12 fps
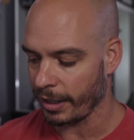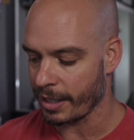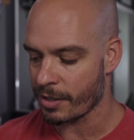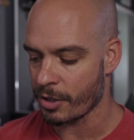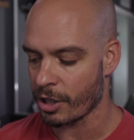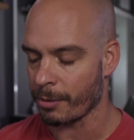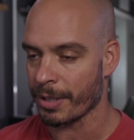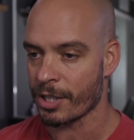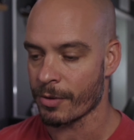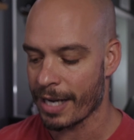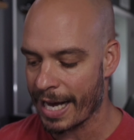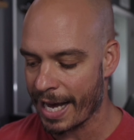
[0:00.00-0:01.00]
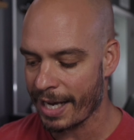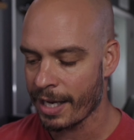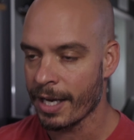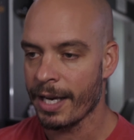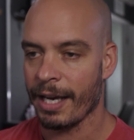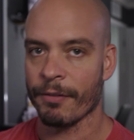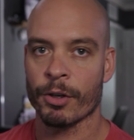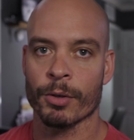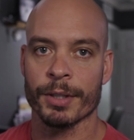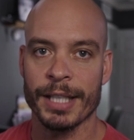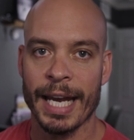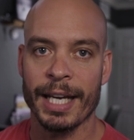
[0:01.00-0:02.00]
ladies and gentlemen, so I have
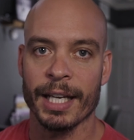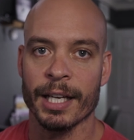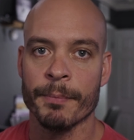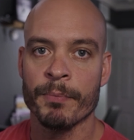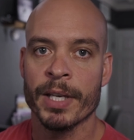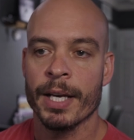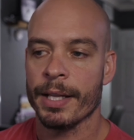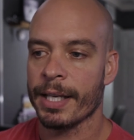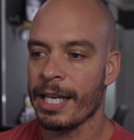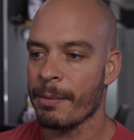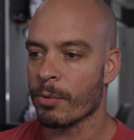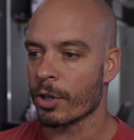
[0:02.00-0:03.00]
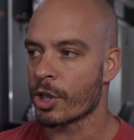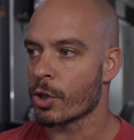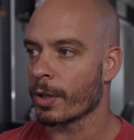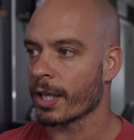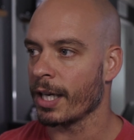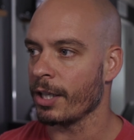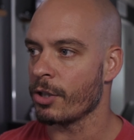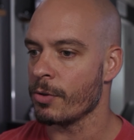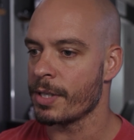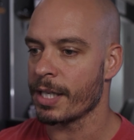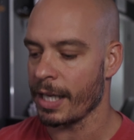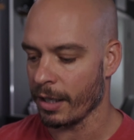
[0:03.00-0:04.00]
created the keyboard shortcut
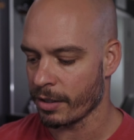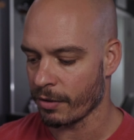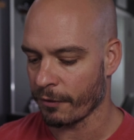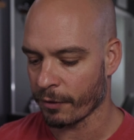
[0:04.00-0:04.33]
to scale to